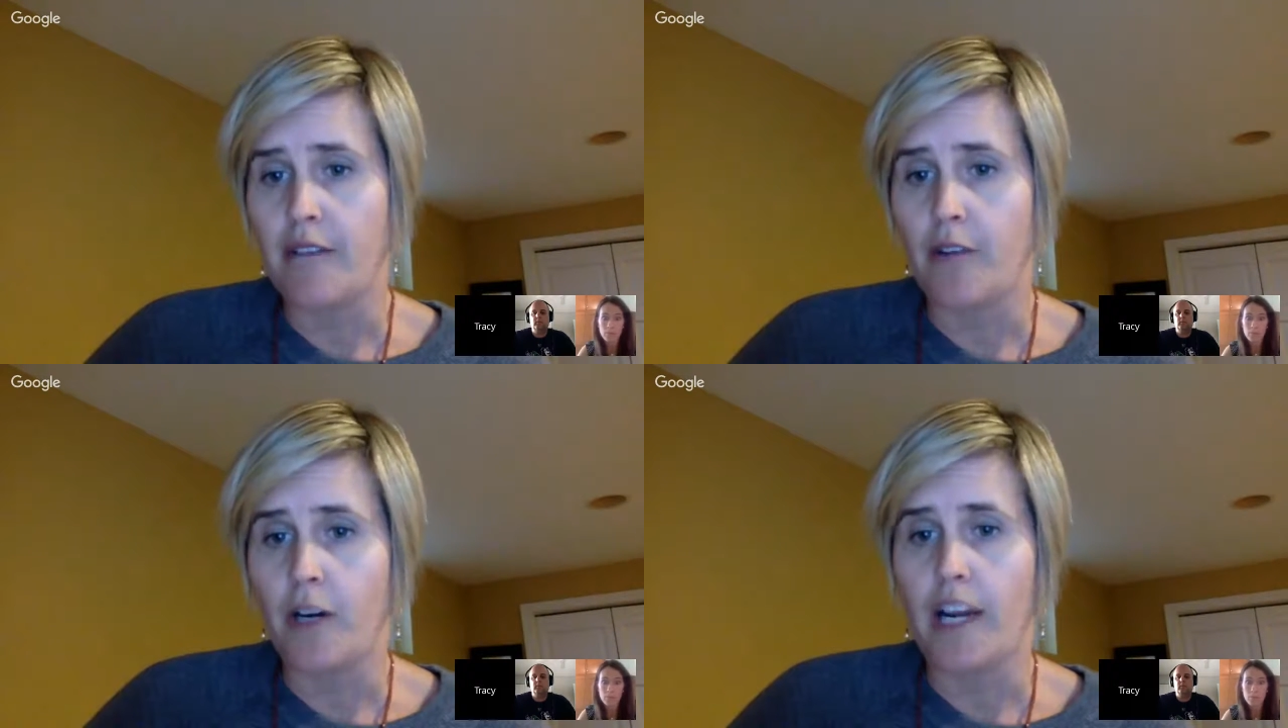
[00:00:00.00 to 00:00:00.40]

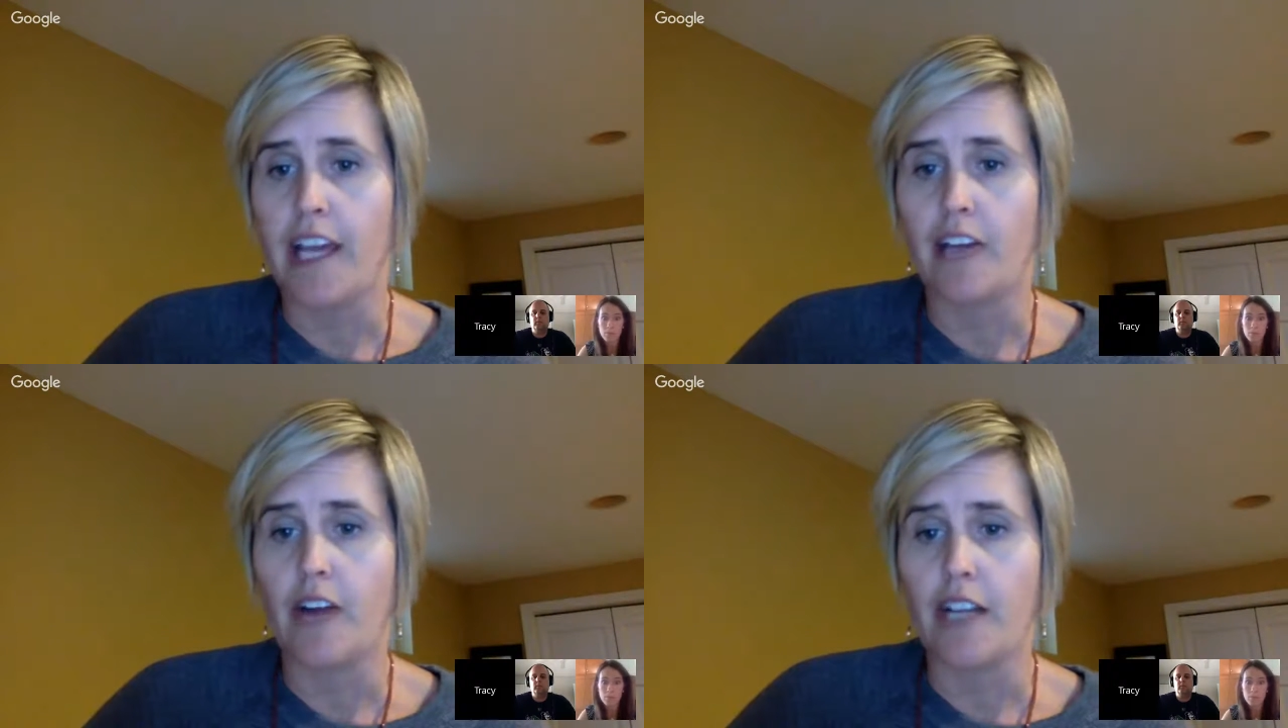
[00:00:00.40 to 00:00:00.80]
for a
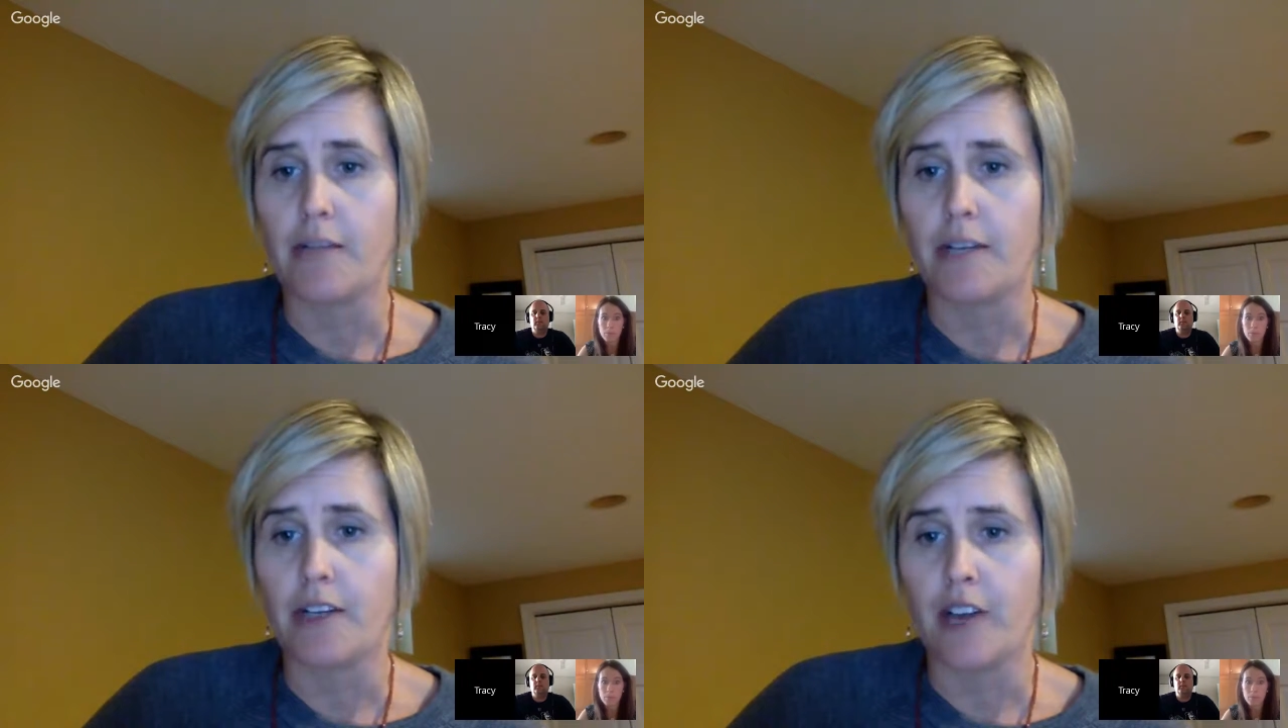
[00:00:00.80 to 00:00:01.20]

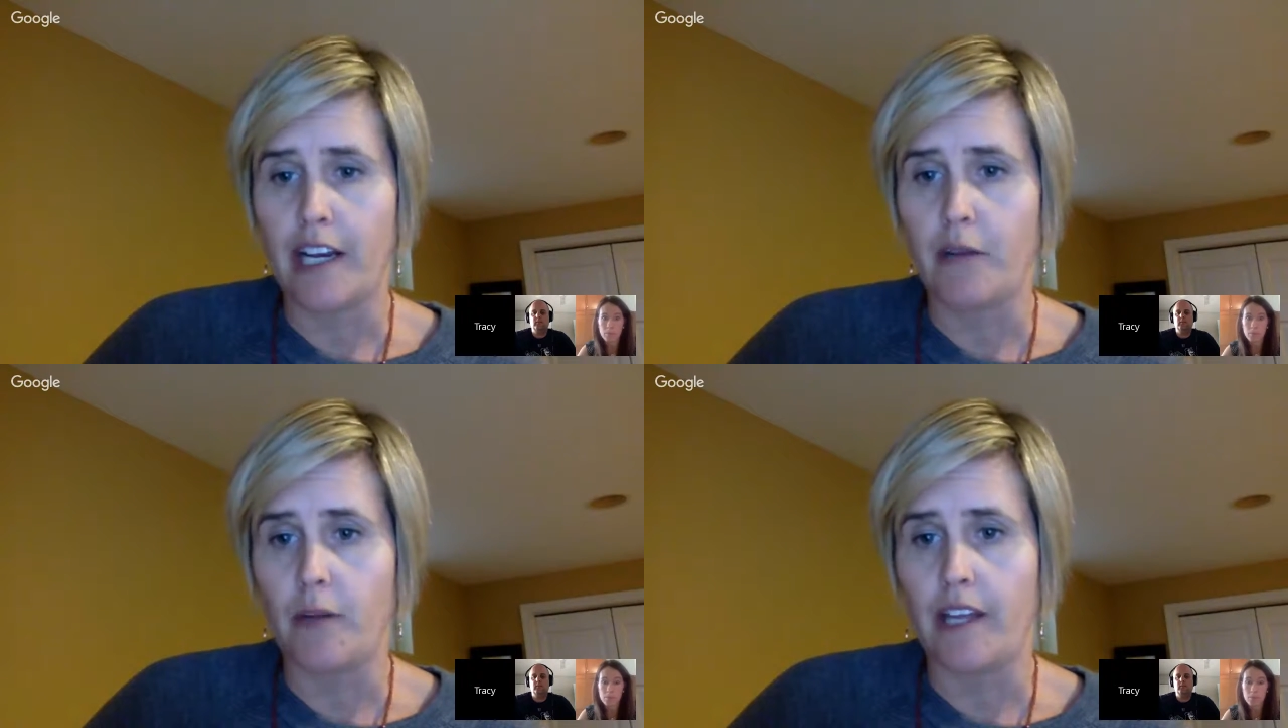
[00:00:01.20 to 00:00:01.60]
graduate
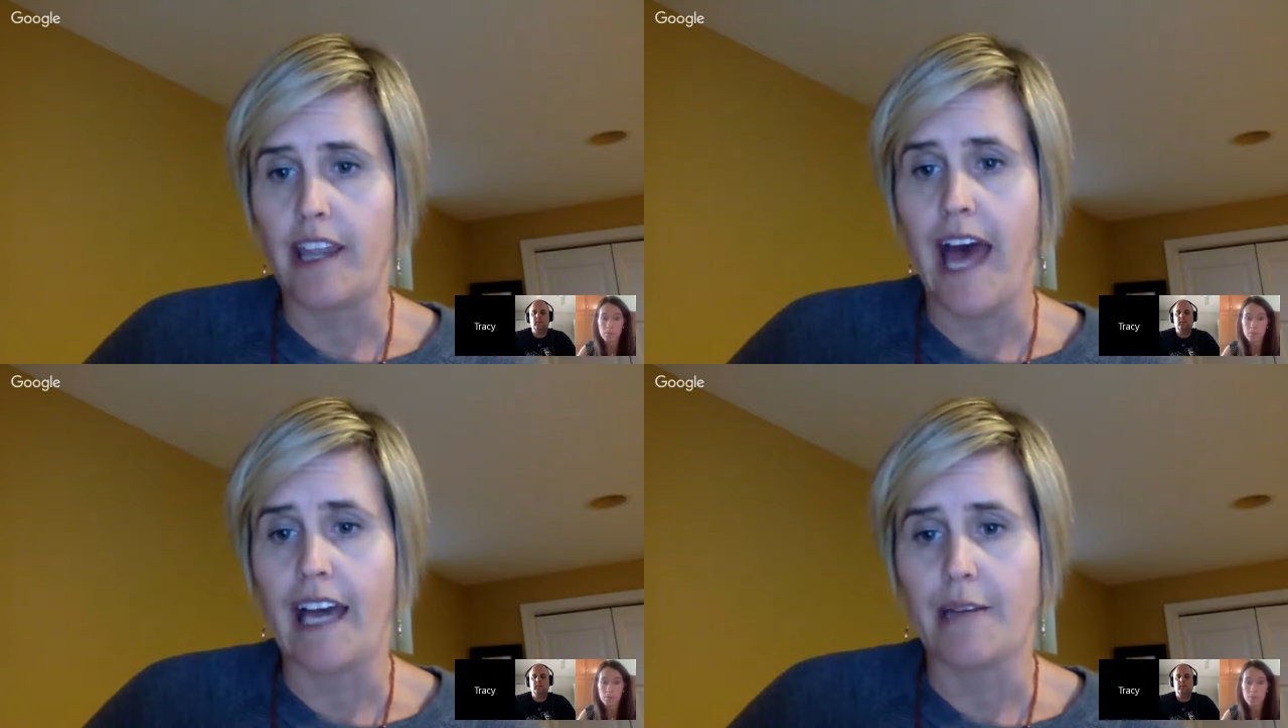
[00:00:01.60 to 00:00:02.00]
credit with
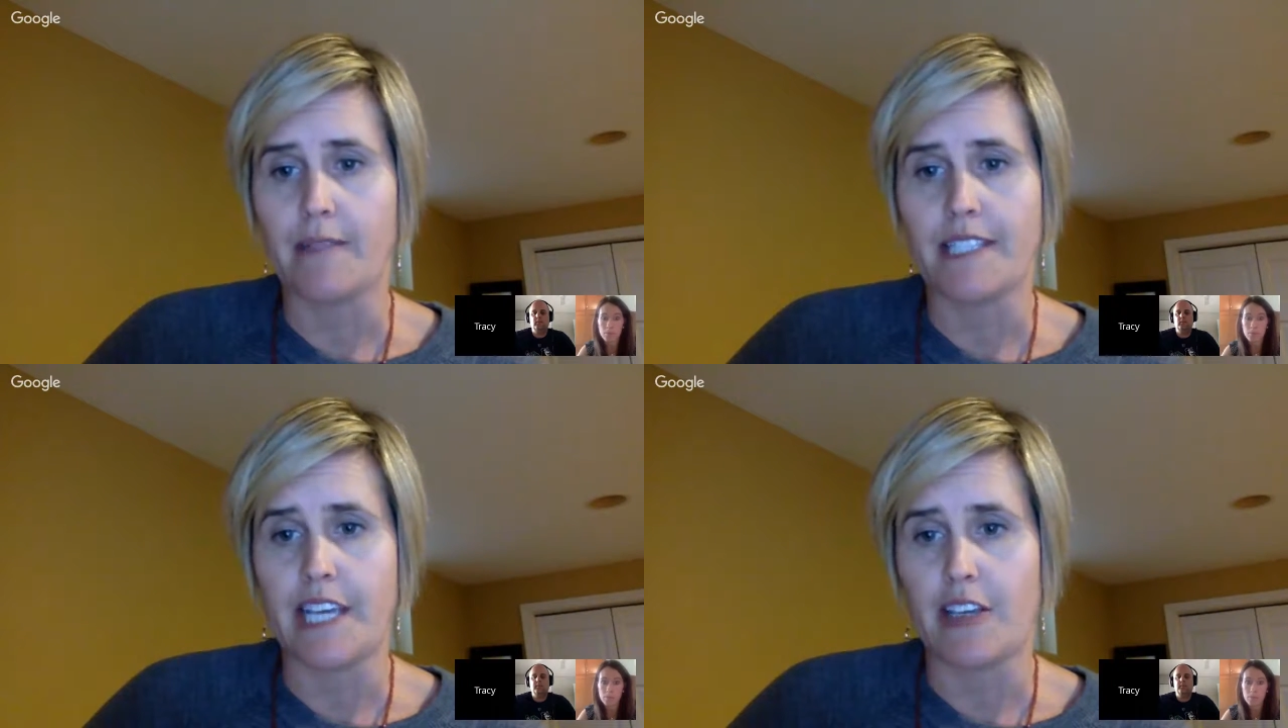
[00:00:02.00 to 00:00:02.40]
Adams
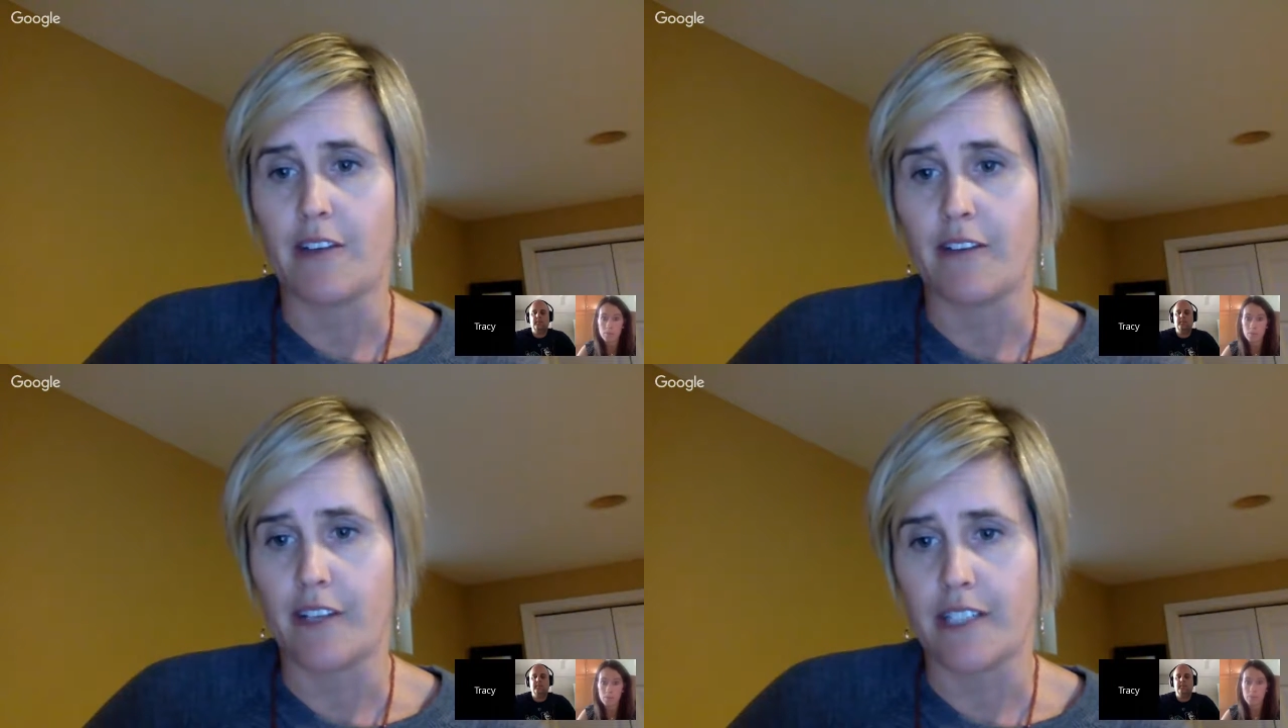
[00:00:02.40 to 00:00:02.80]
State
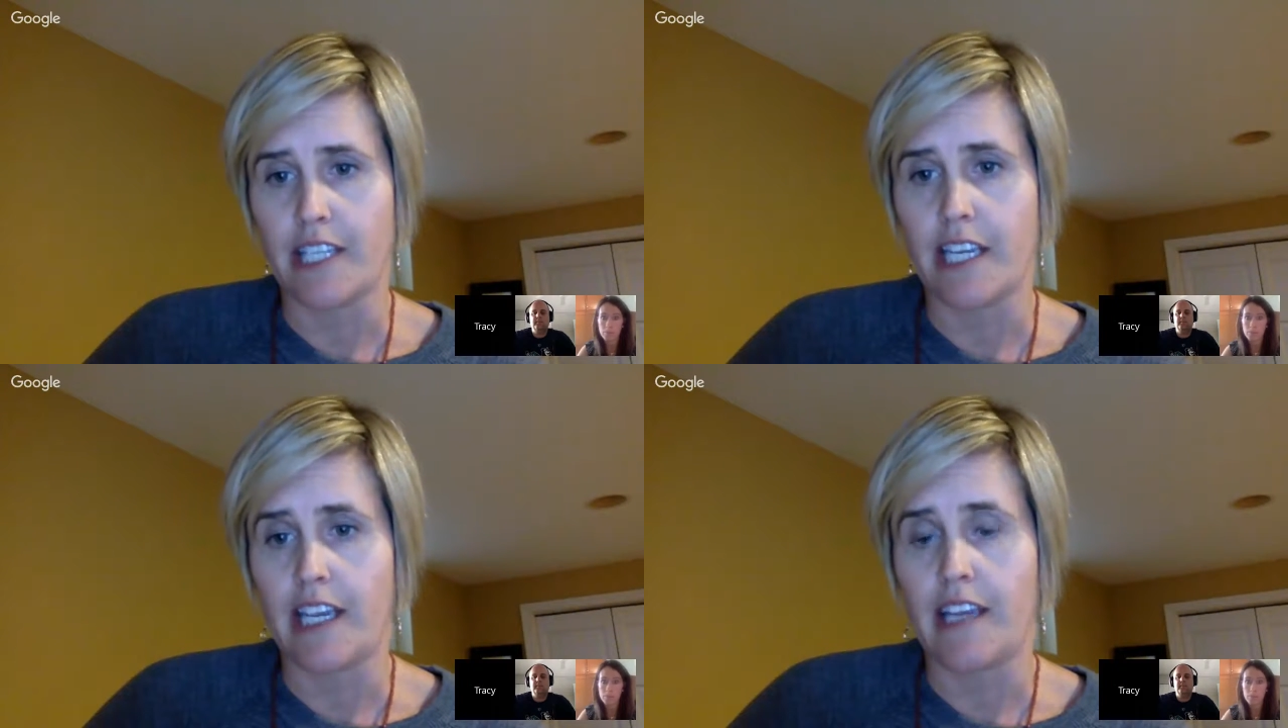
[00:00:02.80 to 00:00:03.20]
University.